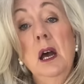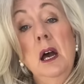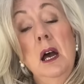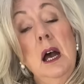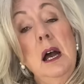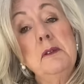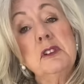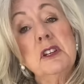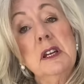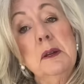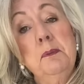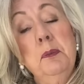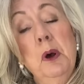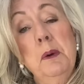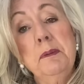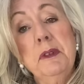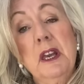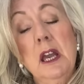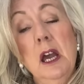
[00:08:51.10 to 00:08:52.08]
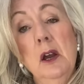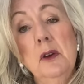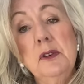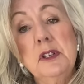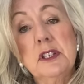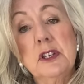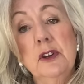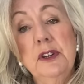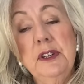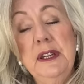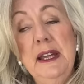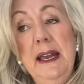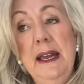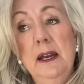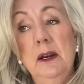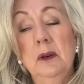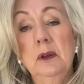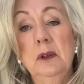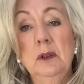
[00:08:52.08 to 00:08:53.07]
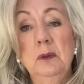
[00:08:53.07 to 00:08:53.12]
I'm just going to pop the coat on
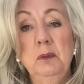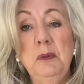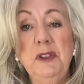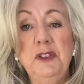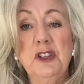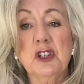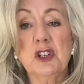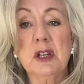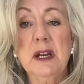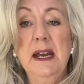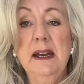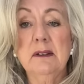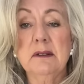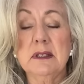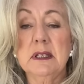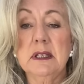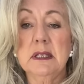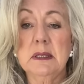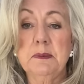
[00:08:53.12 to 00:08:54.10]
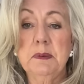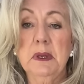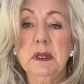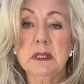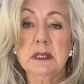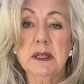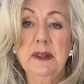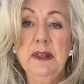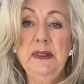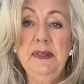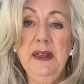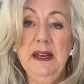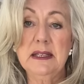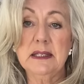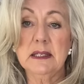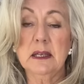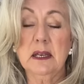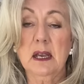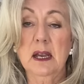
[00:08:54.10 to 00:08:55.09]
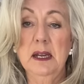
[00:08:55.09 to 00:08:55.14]
now with the trousers because I think that's
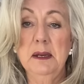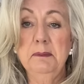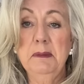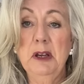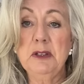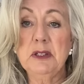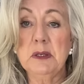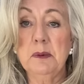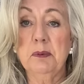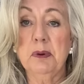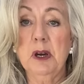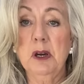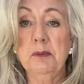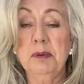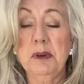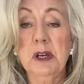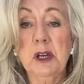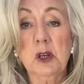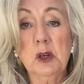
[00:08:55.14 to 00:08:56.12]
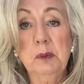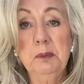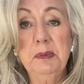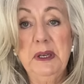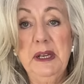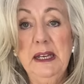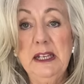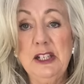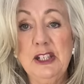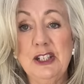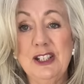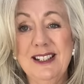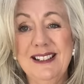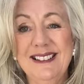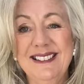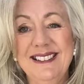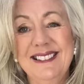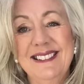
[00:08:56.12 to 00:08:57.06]
the kind of most appropriate combination.